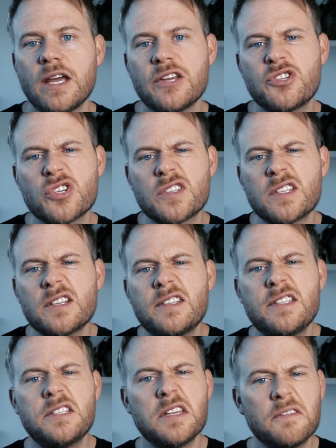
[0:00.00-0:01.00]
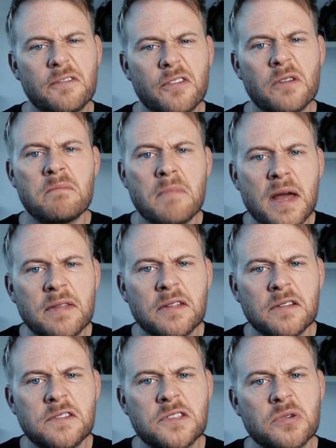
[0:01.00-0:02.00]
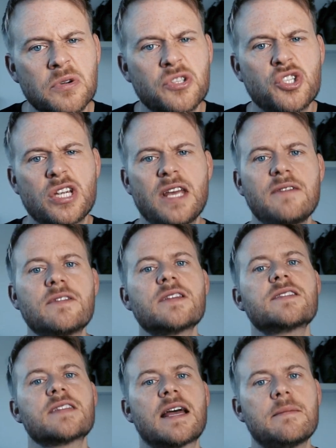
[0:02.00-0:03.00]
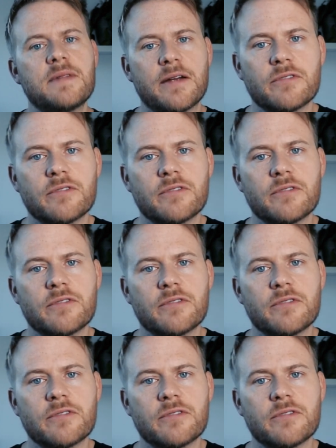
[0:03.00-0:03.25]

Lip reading: It's just a different method to achieve the same net